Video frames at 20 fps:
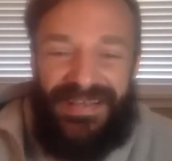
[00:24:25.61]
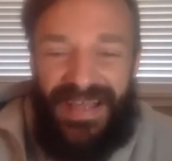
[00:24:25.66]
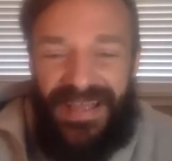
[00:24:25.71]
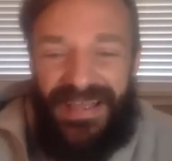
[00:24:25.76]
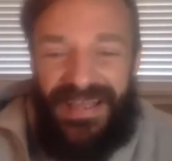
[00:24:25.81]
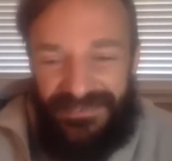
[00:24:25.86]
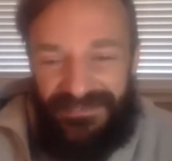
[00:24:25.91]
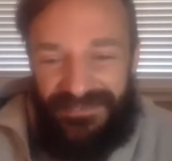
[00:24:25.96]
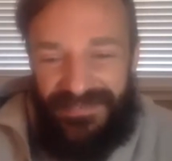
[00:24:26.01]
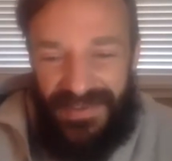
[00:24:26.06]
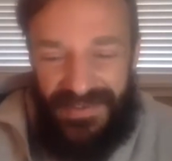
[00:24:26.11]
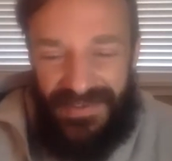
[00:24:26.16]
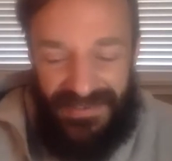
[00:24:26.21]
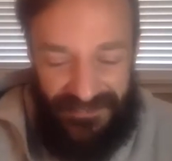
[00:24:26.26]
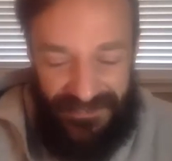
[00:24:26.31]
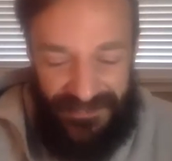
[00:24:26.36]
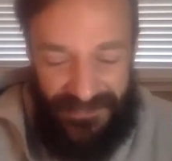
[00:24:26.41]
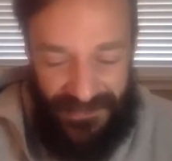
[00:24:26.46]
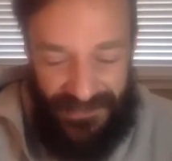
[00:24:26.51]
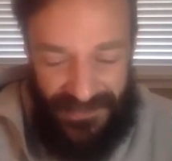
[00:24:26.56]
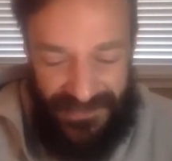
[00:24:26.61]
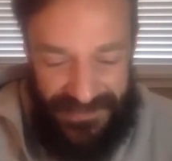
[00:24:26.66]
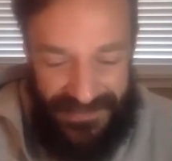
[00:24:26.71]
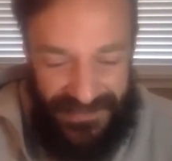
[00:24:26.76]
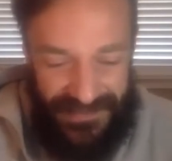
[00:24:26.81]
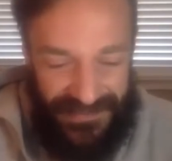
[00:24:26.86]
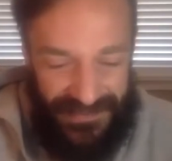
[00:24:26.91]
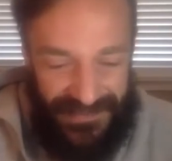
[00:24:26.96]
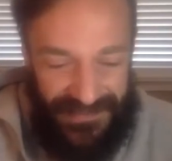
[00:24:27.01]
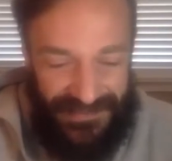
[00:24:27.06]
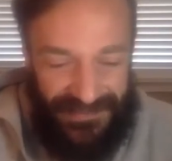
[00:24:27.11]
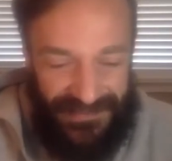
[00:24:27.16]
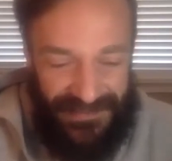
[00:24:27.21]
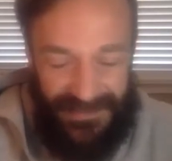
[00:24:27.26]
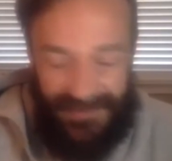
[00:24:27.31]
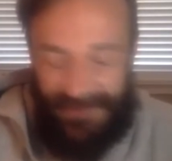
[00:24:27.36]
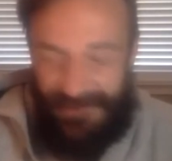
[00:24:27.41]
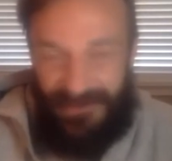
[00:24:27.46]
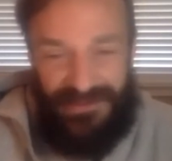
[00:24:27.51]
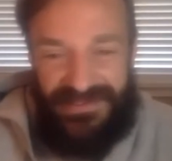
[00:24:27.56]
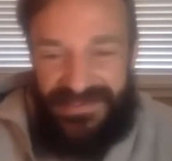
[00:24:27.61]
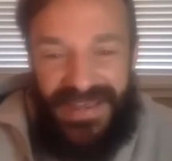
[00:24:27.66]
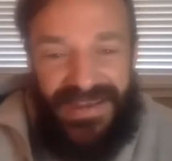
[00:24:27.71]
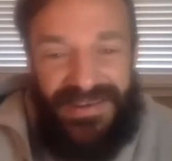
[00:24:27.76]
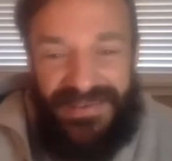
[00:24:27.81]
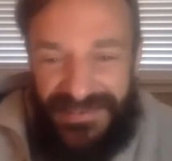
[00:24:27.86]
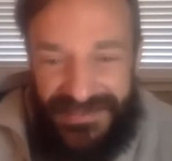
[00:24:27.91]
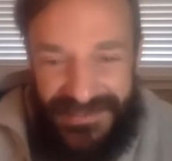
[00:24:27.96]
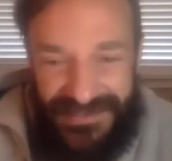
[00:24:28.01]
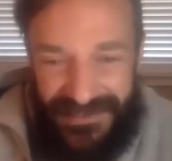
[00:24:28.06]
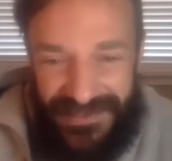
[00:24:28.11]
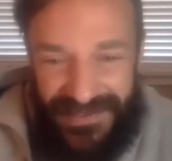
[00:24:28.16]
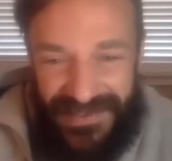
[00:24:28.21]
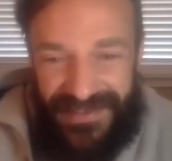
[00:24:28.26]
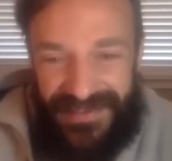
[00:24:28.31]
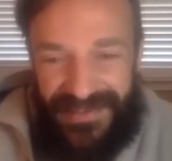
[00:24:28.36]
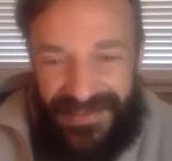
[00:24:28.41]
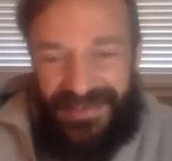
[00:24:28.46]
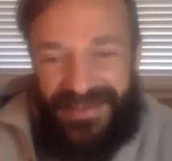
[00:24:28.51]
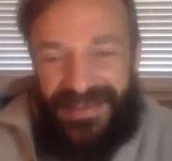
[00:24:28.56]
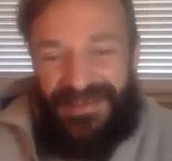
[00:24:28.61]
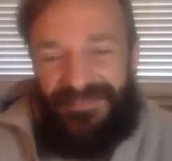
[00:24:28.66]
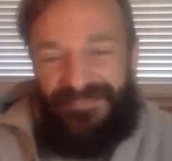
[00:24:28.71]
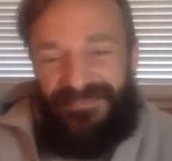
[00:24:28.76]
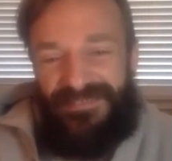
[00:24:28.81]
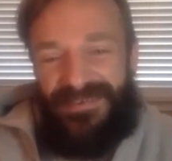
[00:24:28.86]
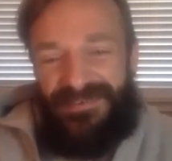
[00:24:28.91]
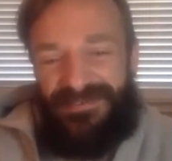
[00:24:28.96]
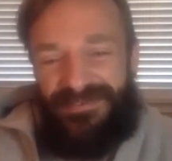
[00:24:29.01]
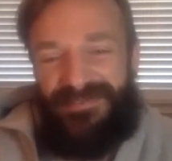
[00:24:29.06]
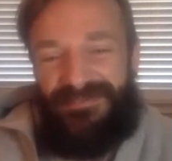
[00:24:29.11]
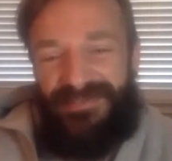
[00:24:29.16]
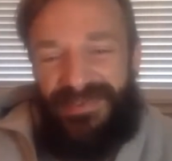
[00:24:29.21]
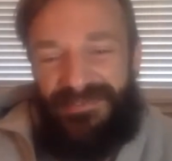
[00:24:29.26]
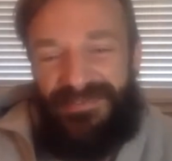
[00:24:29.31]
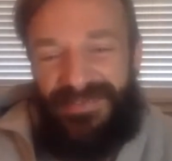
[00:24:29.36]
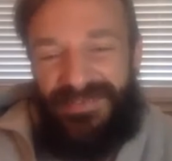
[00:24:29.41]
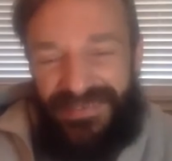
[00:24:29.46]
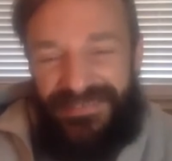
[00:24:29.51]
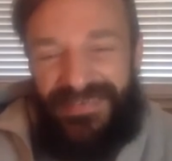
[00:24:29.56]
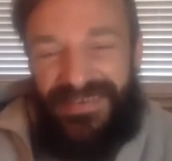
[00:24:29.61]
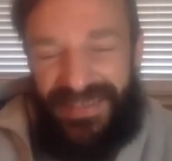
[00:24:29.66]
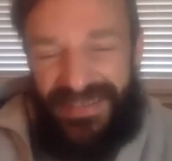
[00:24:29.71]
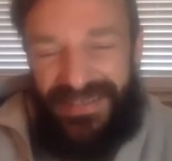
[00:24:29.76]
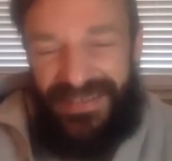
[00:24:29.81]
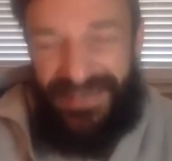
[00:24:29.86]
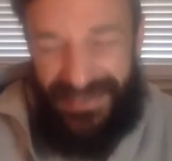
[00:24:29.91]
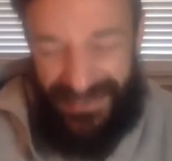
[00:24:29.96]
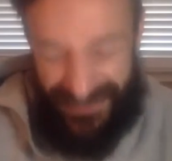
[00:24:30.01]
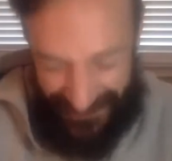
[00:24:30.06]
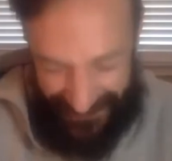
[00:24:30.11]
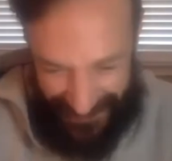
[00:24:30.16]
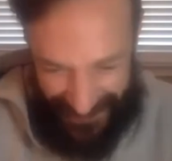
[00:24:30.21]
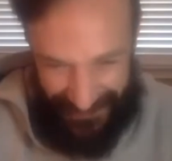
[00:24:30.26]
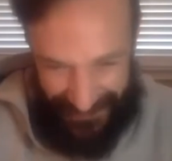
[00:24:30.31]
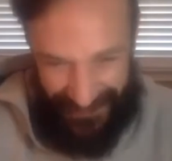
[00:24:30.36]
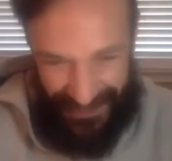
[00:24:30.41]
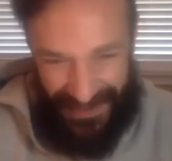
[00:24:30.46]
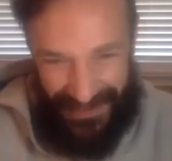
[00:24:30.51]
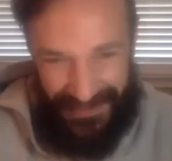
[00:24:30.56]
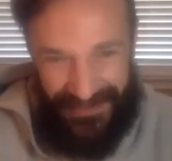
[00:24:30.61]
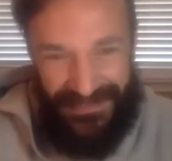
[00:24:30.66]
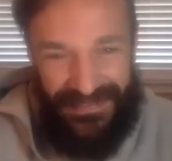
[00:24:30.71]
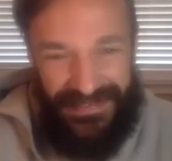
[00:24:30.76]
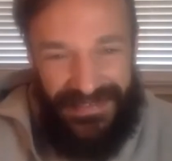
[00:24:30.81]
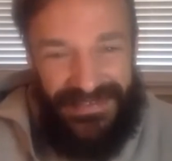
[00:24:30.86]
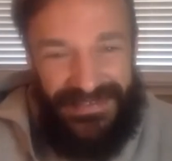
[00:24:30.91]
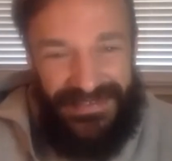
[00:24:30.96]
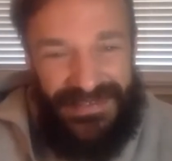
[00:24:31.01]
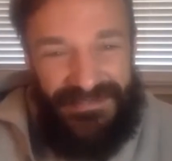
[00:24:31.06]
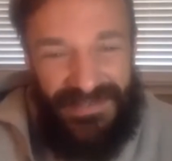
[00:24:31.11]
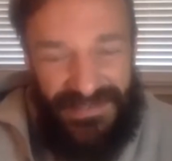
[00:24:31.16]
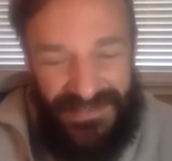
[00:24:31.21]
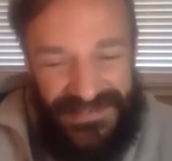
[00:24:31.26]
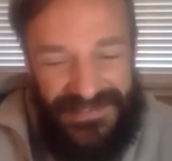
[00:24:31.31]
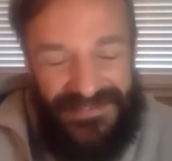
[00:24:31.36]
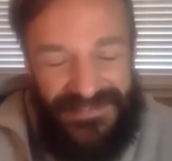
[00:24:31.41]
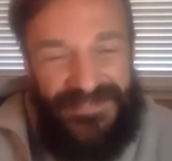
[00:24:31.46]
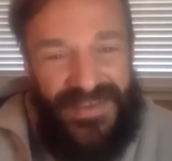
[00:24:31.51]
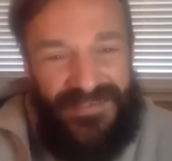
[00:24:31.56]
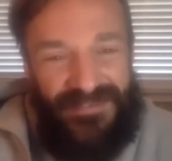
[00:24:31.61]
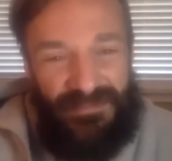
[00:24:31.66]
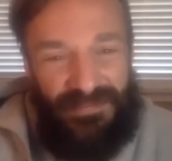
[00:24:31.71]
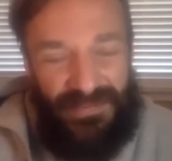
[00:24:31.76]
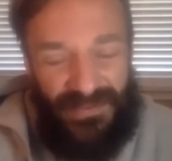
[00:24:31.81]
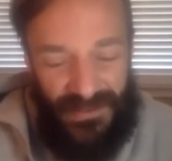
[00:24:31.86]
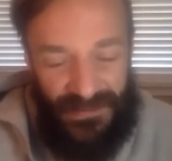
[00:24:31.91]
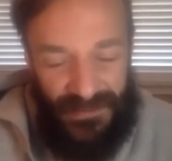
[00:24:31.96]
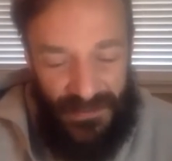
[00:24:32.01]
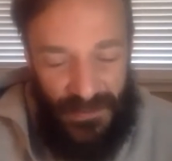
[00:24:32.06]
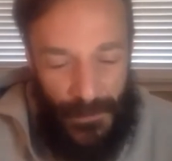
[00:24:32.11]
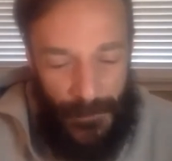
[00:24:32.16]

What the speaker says: And of course, he enjoys carrots. So that kind of fits with me pretty well. I like that a lot. Timmy, who's your favorite pro?